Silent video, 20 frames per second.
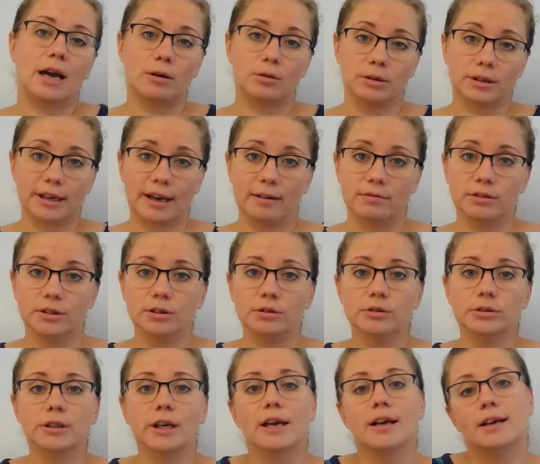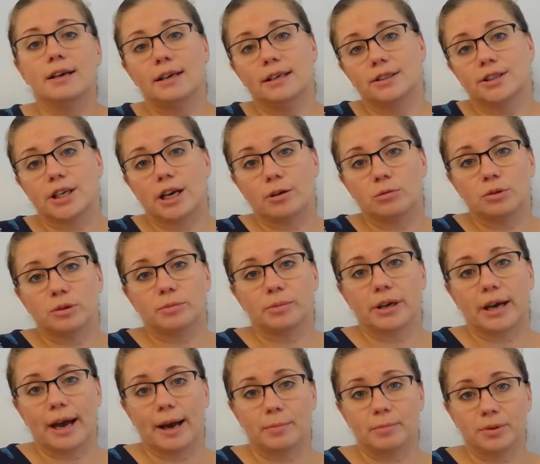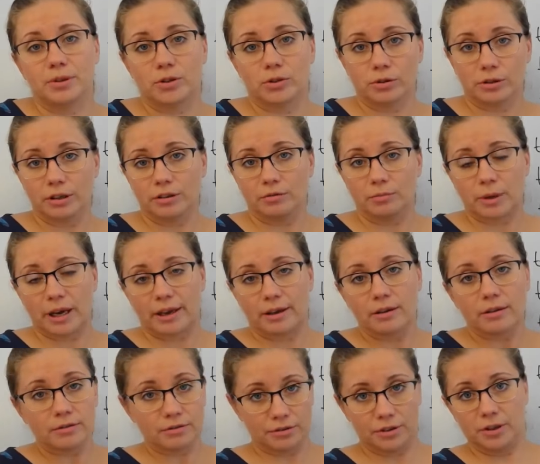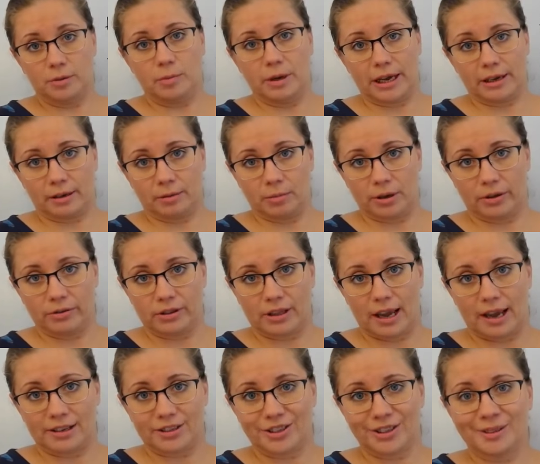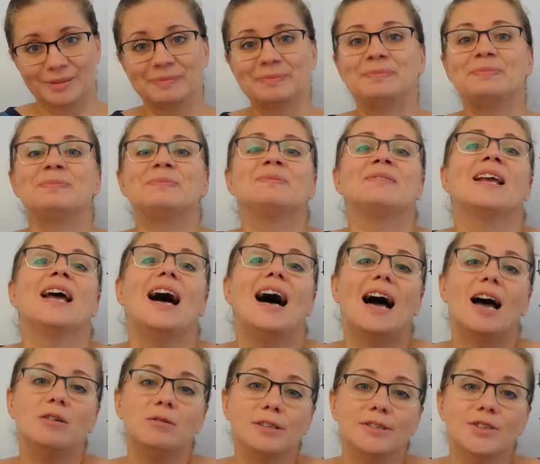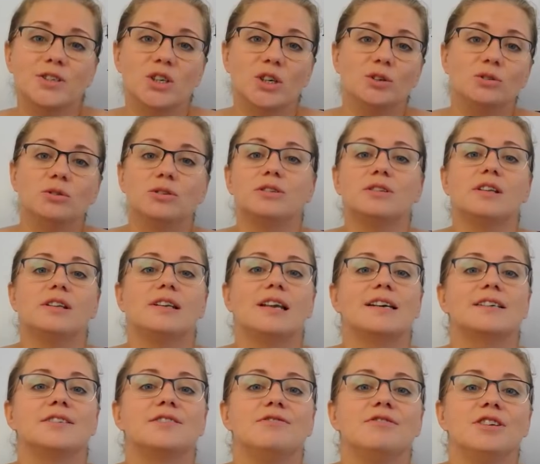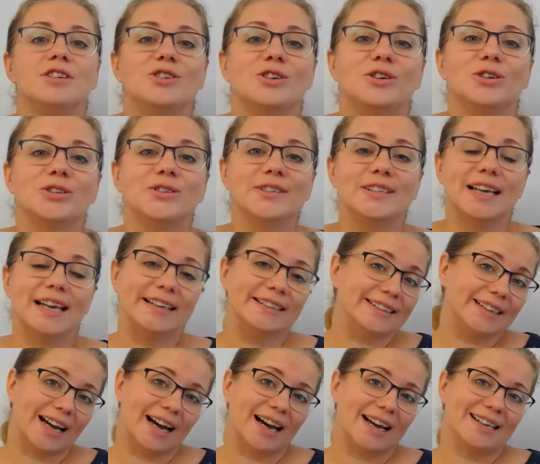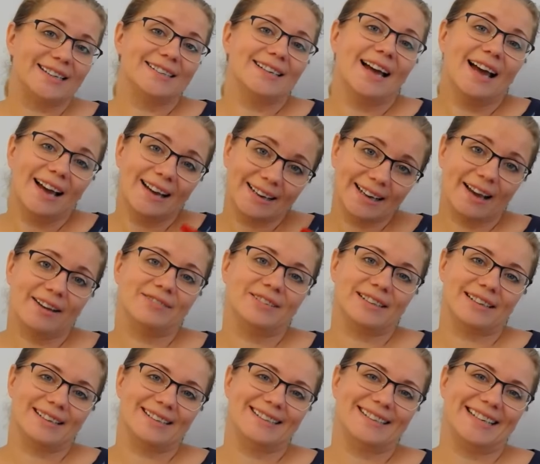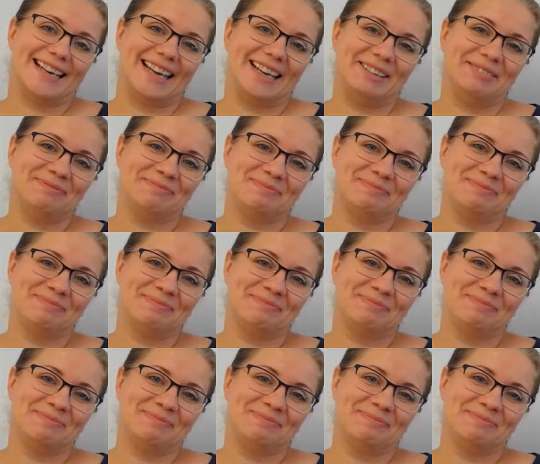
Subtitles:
I will have a look and I will be happy to give my feedback about that. I will see you in the next videos, and guys, have a nice day.